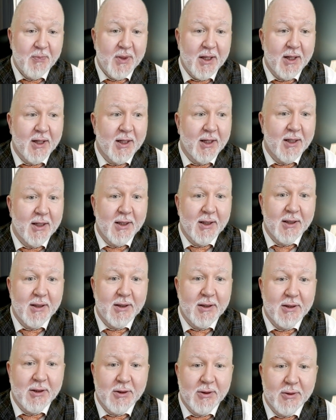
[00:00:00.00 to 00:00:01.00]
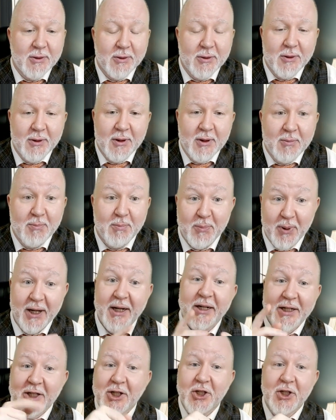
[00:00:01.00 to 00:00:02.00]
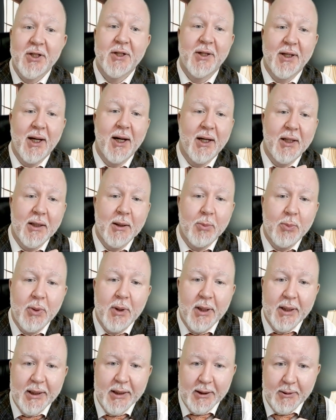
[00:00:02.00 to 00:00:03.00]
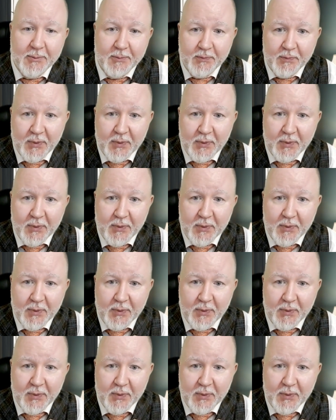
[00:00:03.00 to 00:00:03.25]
to punish the other party.